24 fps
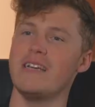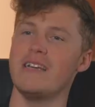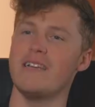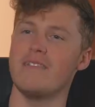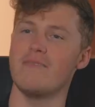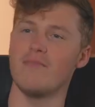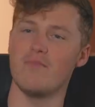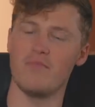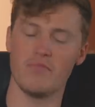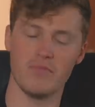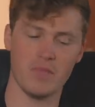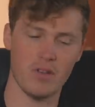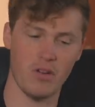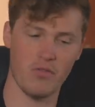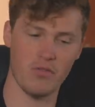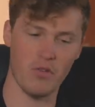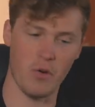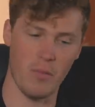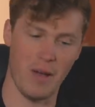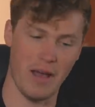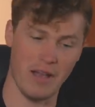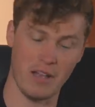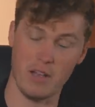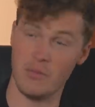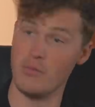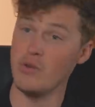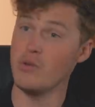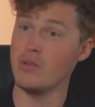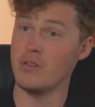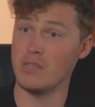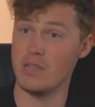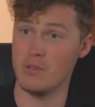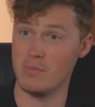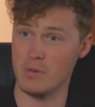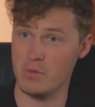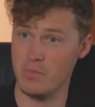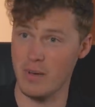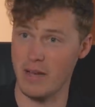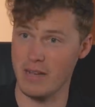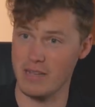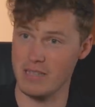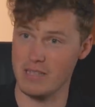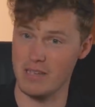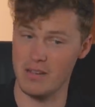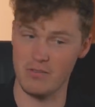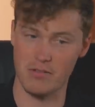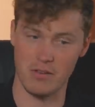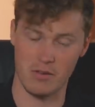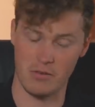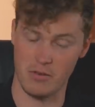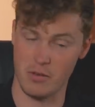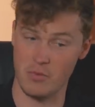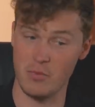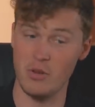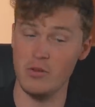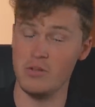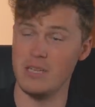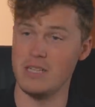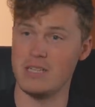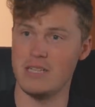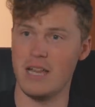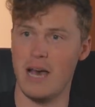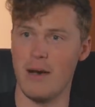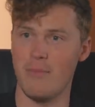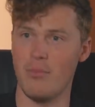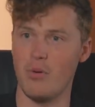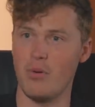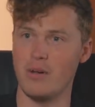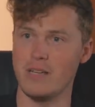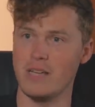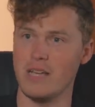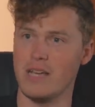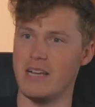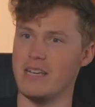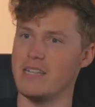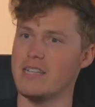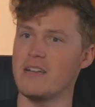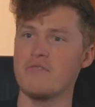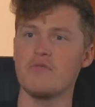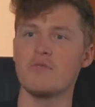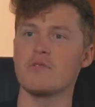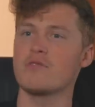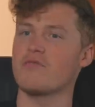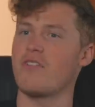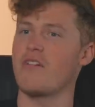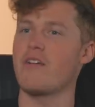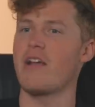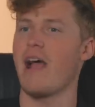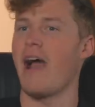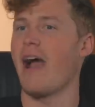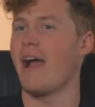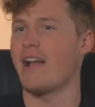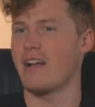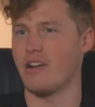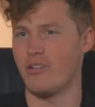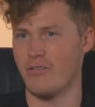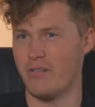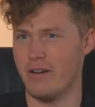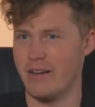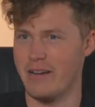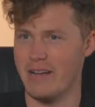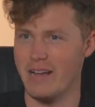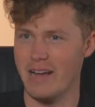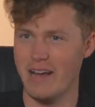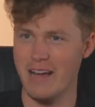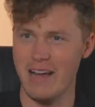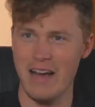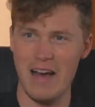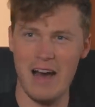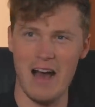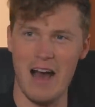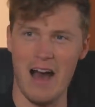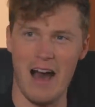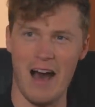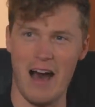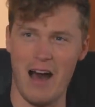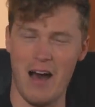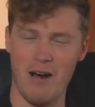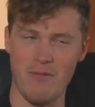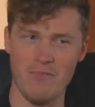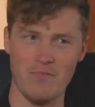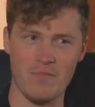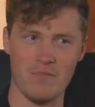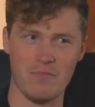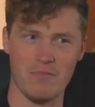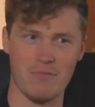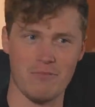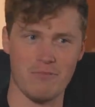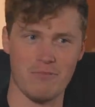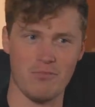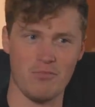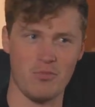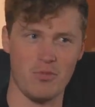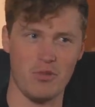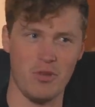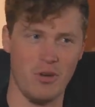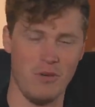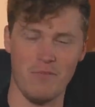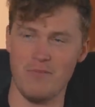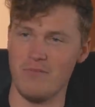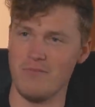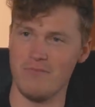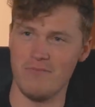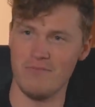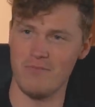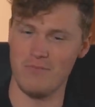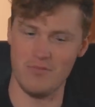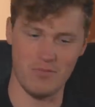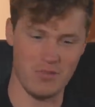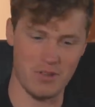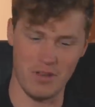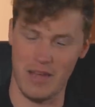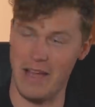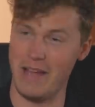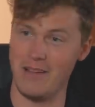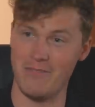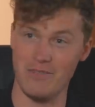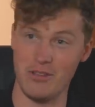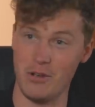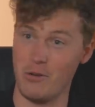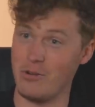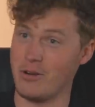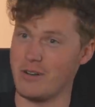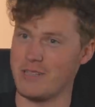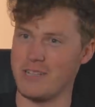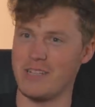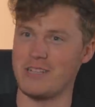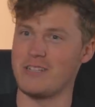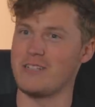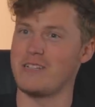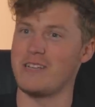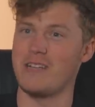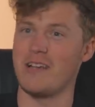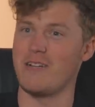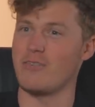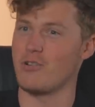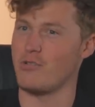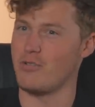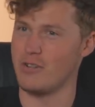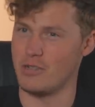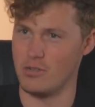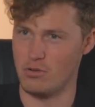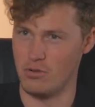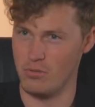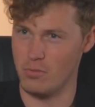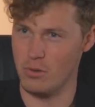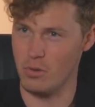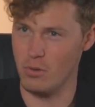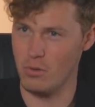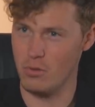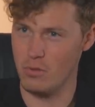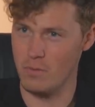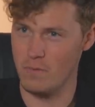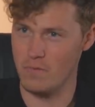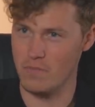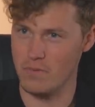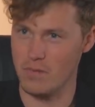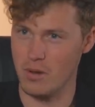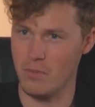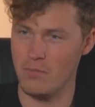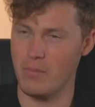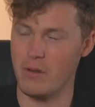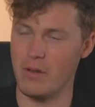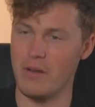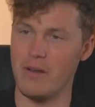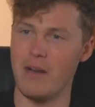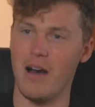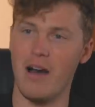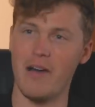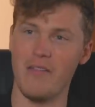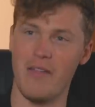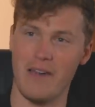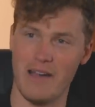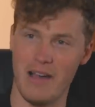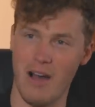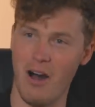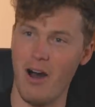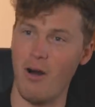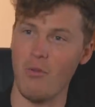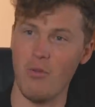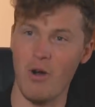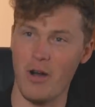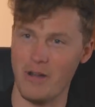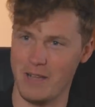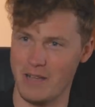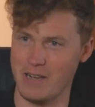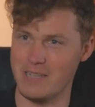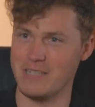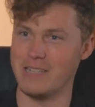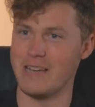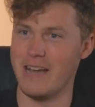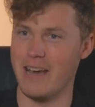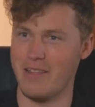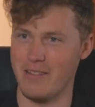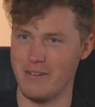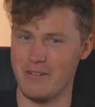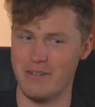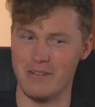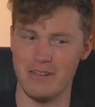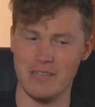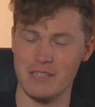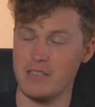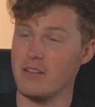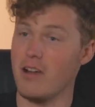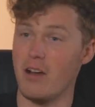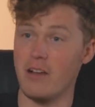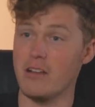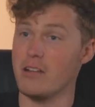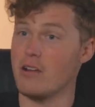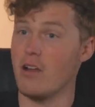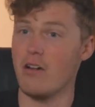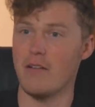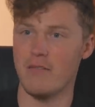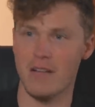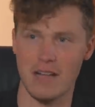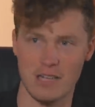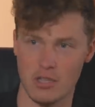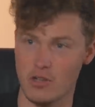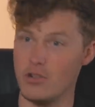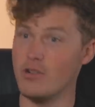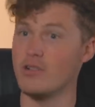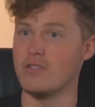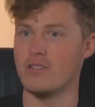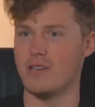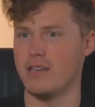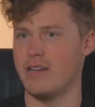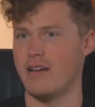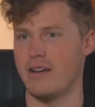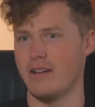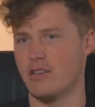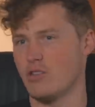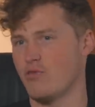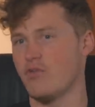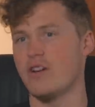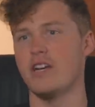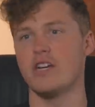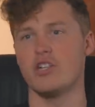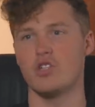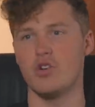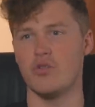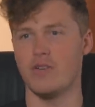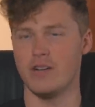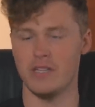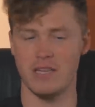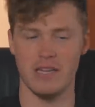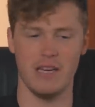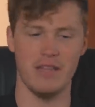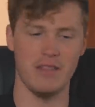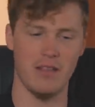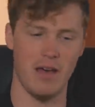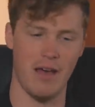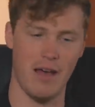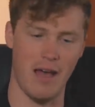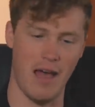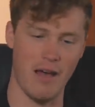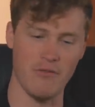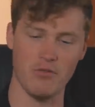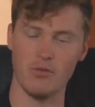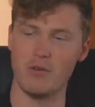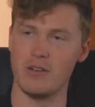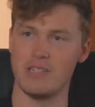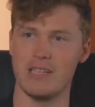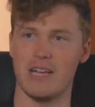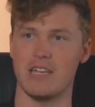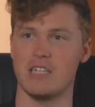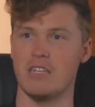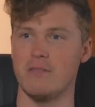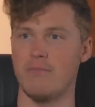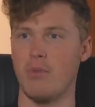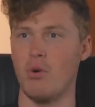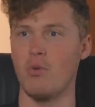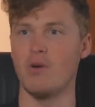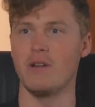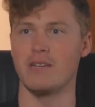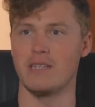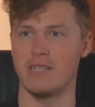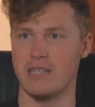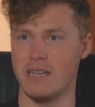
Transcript: obviously from a community perspective and a community standpoint, is everyone's very angry um, that the, the organisations didn't have a crystal ball, but yeah. they are working together, and it's not, it's not that's good to hear. It's reassuring to hear yeah. that everyone is actually pooling